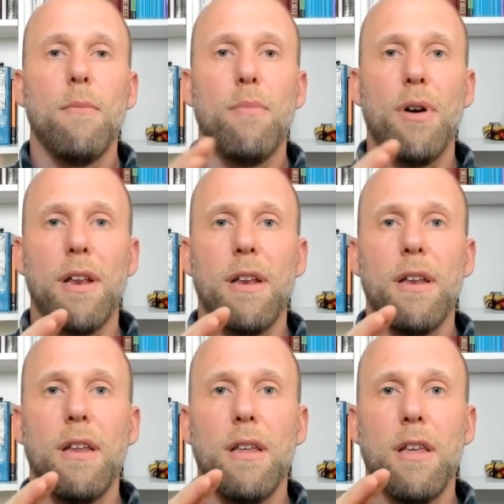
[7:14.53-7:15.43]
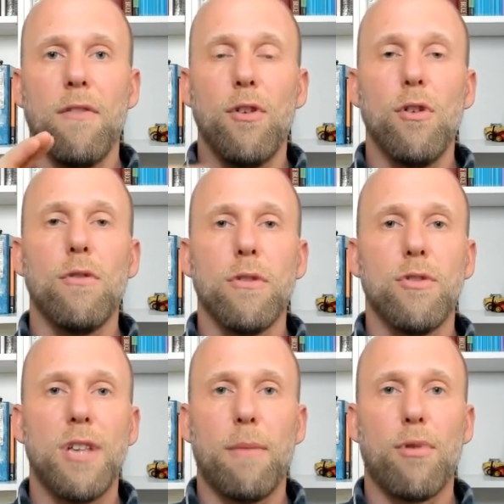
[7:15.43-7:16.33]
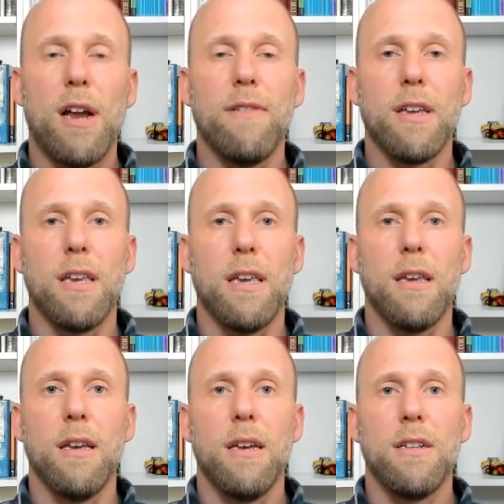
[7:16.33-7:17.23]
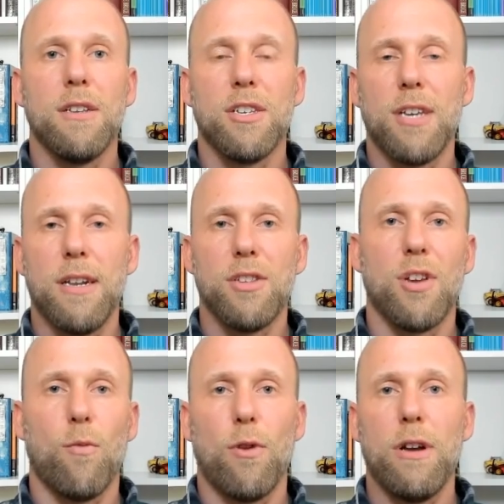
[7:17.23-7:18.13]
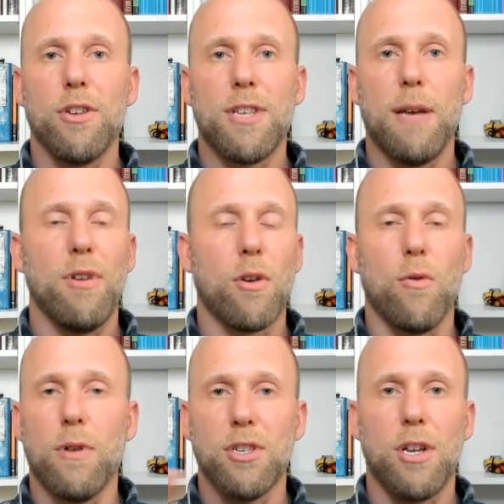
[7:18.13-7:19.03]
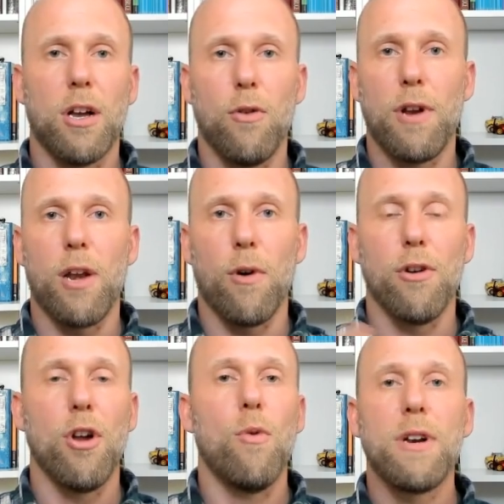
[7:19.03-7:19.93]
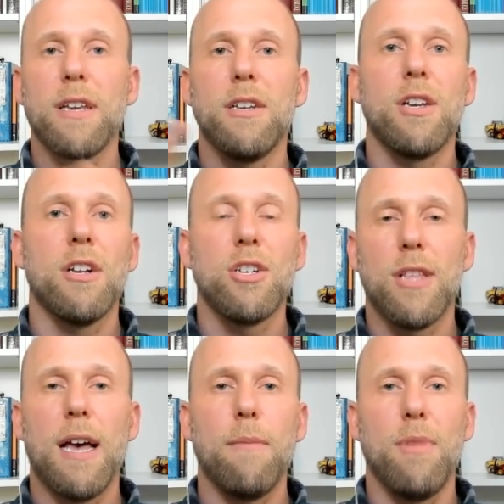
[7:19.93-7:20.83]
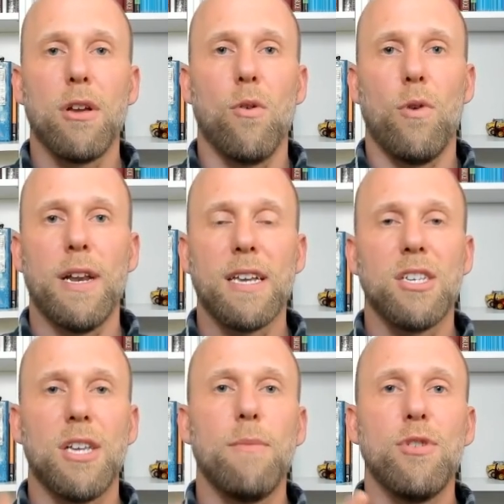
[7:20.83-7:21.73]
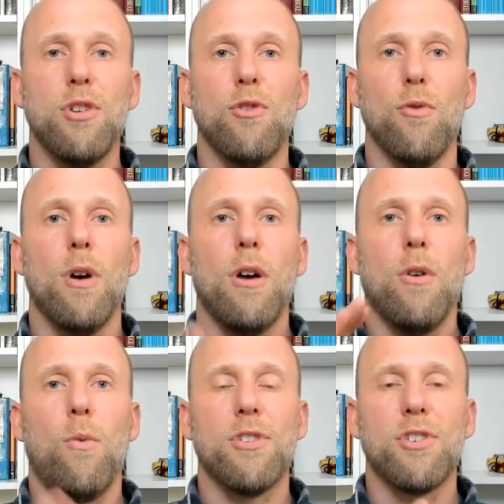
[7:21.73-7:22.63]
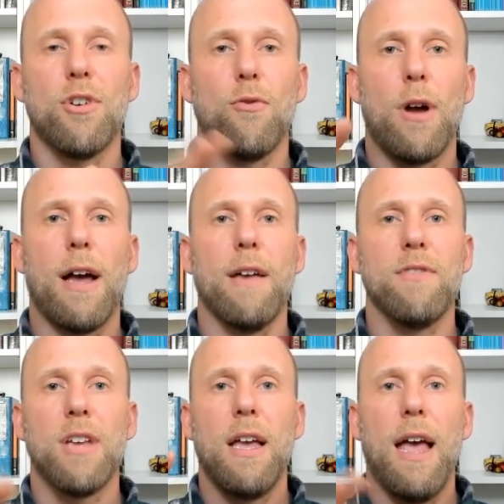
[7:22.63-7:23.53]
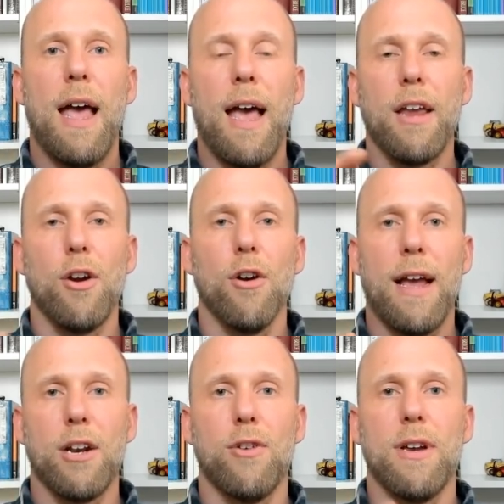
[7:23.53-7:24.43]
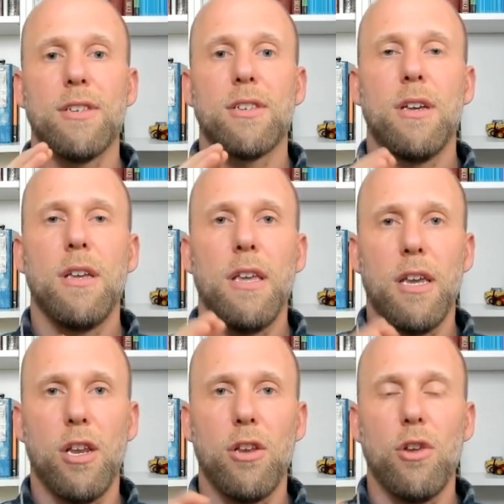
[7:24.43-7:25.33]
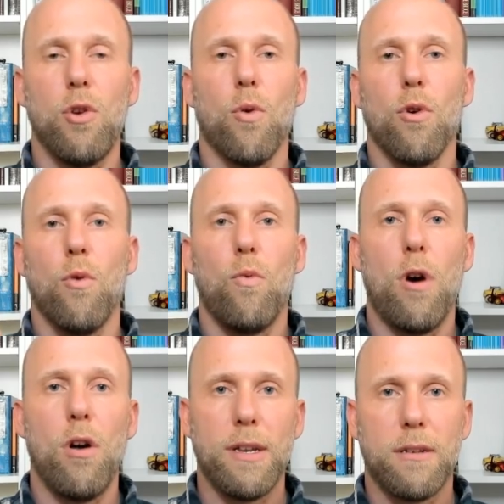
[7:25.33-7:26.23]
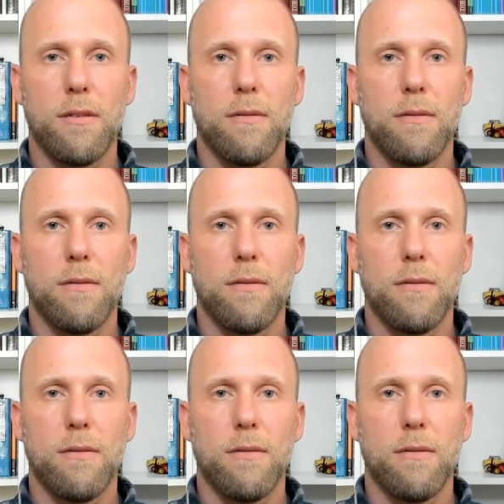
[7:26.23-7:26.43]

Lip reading: But if you use that key to send it somewhere else, that Bitcoin is not going anywhere. No one can touch that Bitcoin except you once it arrives at your address in your wallet.